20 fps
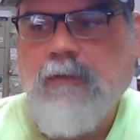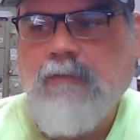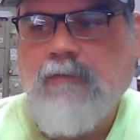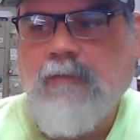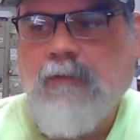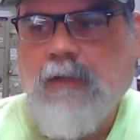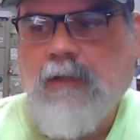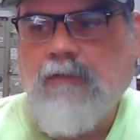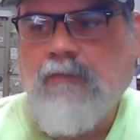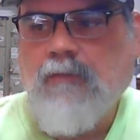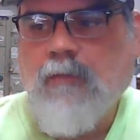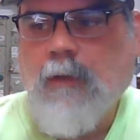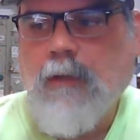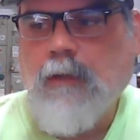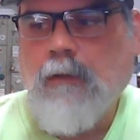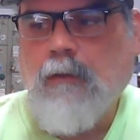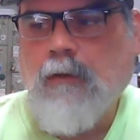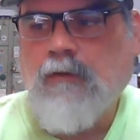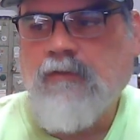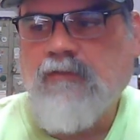so that's quite
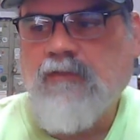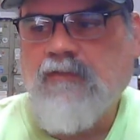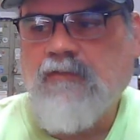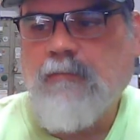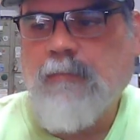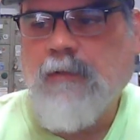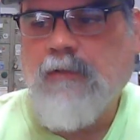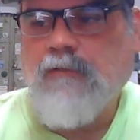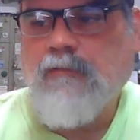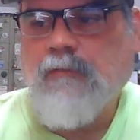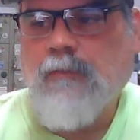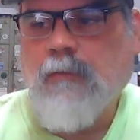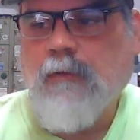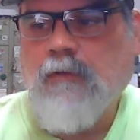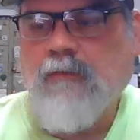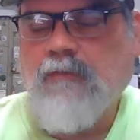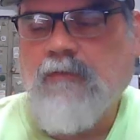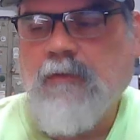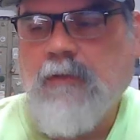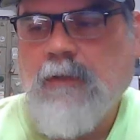a large expense
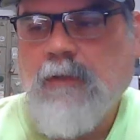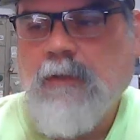for us.